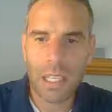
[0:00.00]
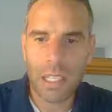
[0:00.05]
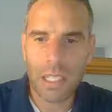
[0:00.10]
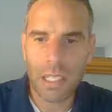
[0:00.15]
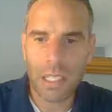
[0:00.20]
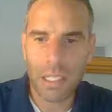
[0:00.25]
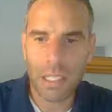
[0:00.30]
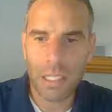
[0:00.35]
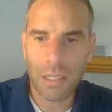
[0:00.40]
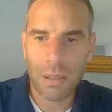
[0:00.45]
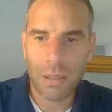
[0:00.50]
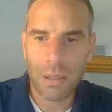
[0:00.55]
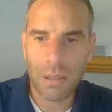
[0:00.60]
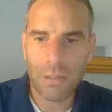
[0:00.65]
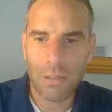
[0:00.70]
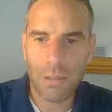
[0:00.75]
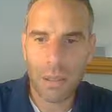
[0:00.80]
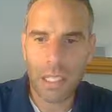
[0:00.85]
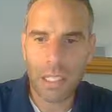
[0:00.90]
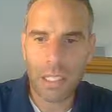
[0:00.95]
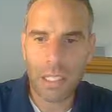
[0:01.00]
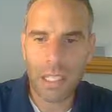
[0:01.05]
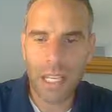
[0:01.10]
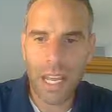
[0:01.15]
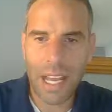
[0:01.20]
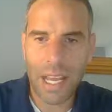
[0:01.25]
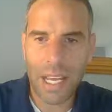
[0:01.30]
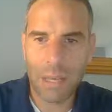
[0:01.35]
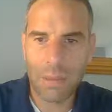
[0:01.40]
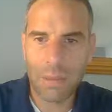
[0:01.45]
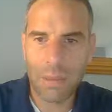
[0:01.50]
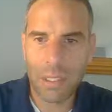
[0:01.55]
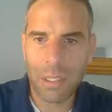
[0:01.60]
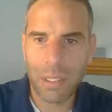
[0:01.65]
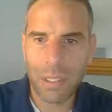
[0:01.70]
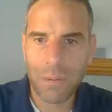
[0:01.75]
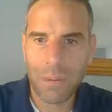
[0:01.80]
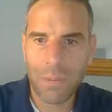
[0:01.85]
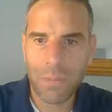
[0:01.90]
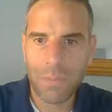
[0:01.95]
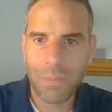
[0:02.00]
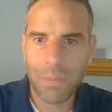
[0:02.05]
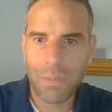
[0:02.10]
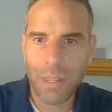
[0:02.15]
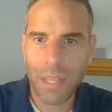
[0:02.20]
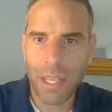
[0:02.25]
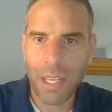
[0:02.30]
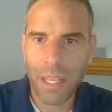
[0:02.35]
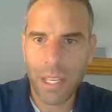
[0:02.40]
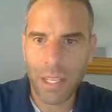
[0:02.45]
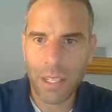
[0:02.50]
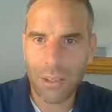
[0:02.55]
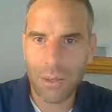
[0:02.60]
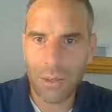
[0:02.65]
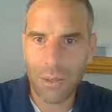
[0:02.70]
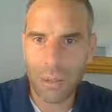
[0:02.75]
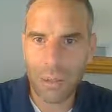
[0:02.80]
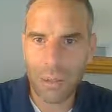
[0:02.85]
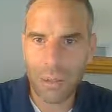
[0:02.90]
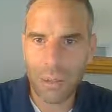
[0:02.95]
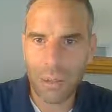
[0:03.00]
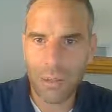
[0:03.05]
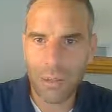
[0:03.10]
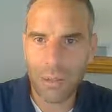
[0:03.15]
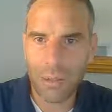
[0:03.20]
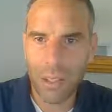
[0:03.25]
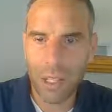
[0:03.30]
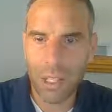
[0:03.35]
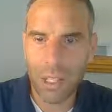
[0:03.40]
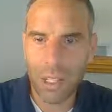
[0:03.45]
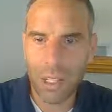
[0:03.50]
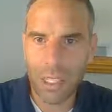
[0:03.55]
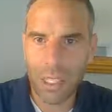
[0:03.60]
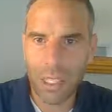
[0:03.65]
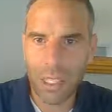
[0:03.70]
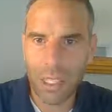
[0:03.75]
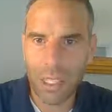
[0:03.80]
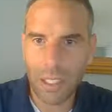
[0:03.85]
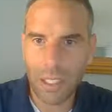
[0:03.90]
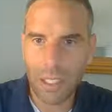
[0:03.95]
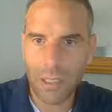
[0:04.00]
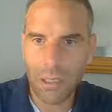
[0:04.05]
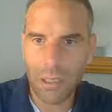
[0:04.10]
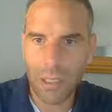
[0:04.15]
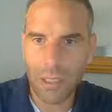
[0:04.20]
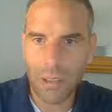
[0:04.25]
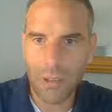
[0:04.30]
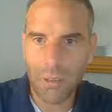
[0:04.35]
settings, press tabs, and remove the leader.